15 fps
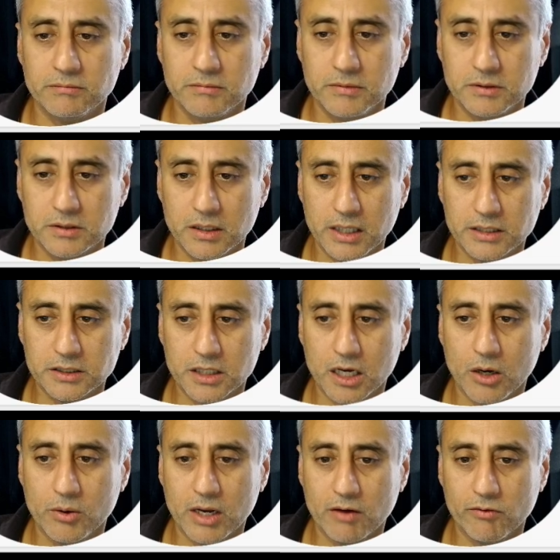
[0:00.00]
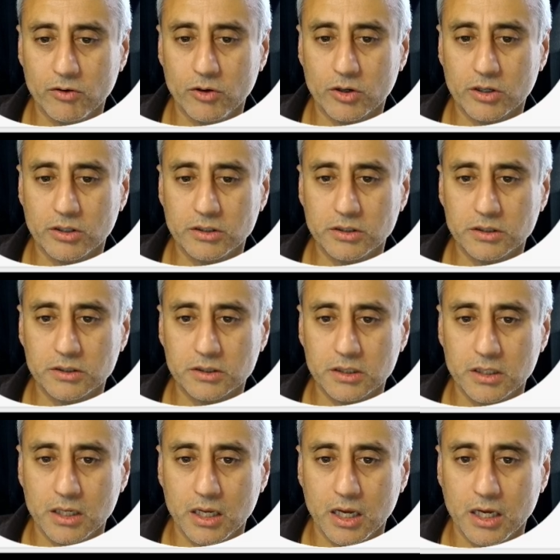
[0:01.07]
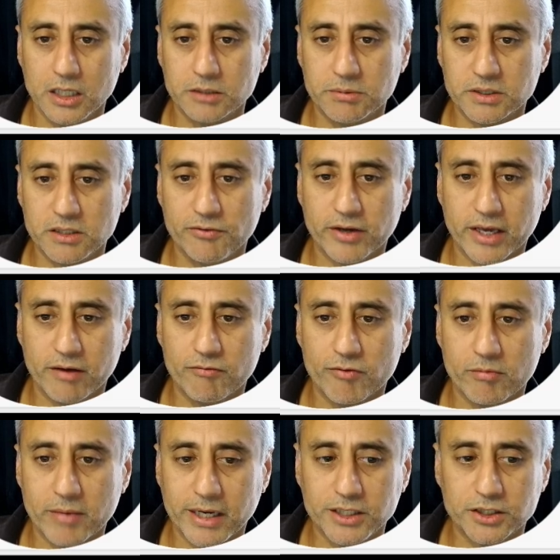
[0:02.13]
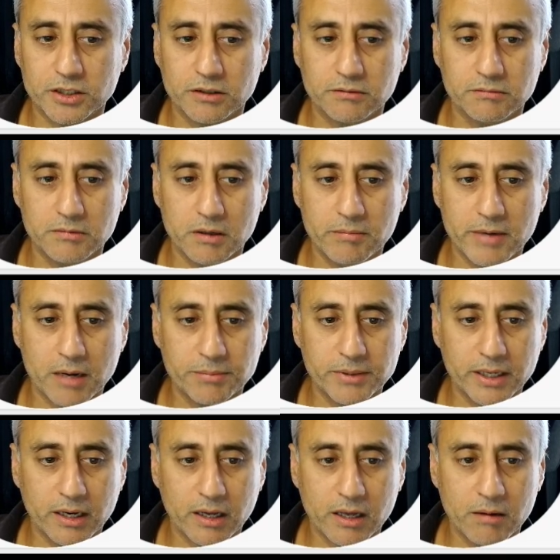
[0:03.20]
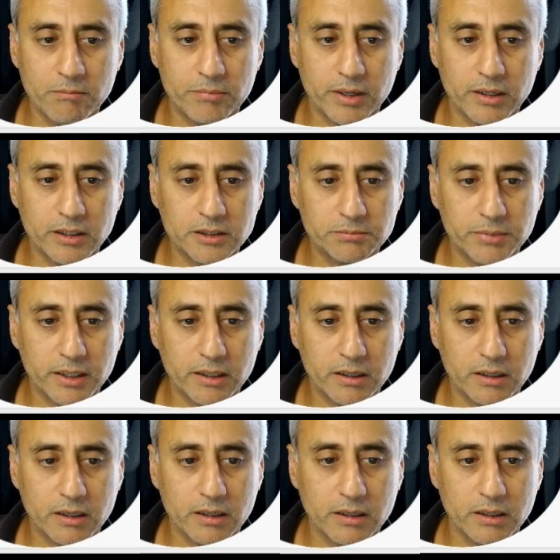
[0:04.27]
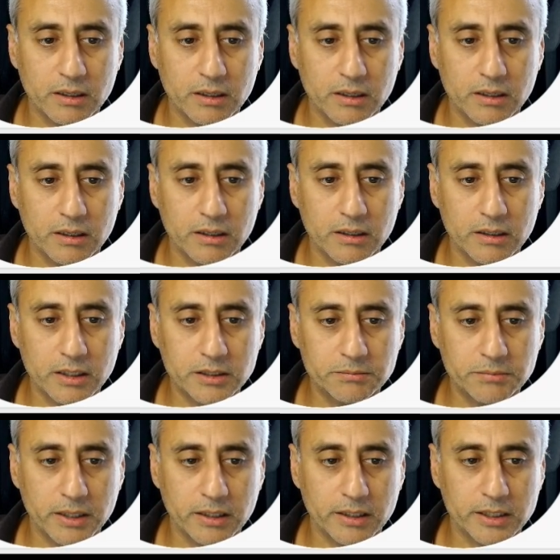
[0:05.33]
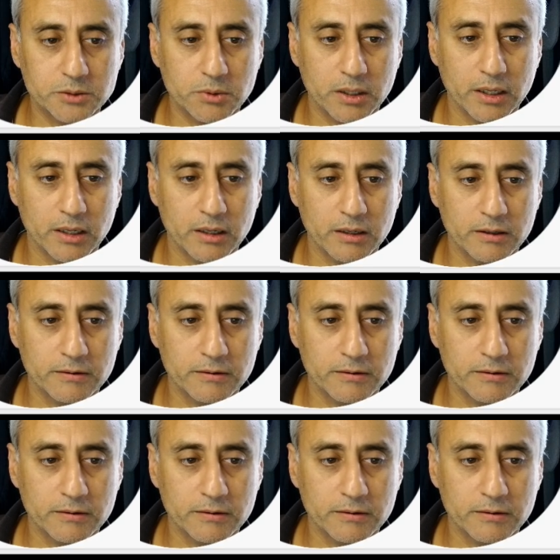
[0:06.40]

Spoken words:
So let's go and have a look at specific information about a particular company. Let's pick this one here.